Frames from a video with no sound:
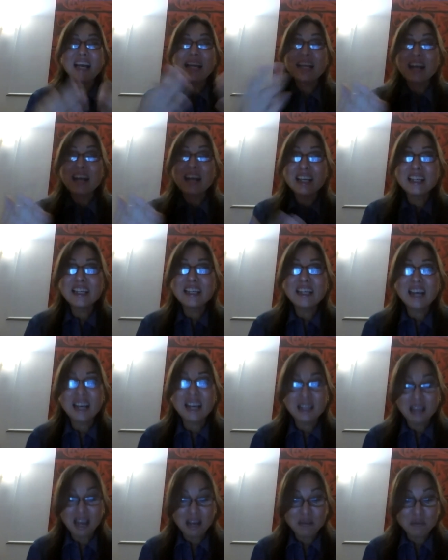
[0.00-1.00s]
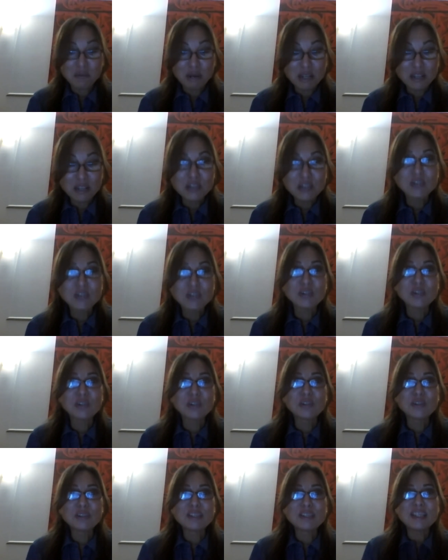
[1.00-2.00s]
and I, I, I, want
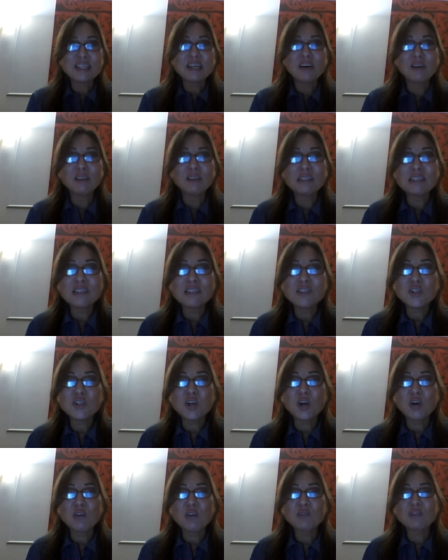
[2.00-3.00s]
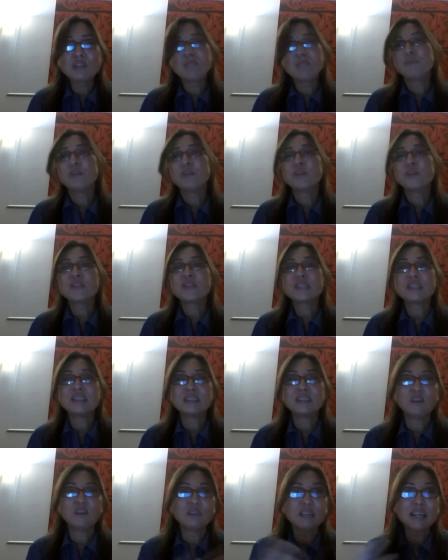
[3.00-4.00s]
to see all these shows in person
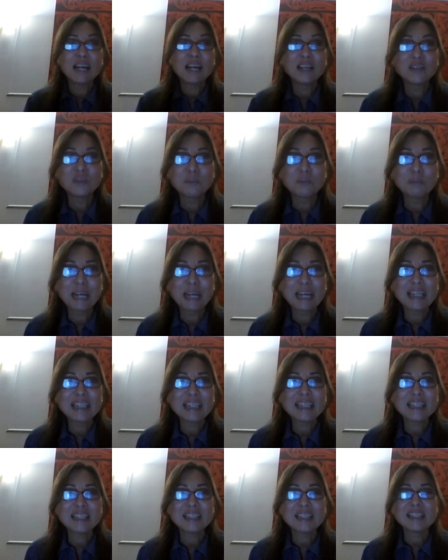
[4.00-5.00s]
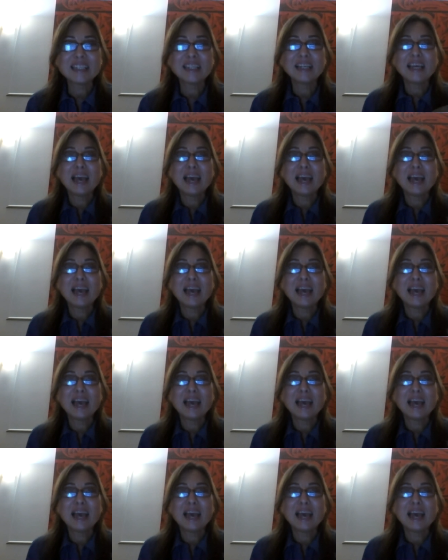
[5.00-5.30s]
all around the places.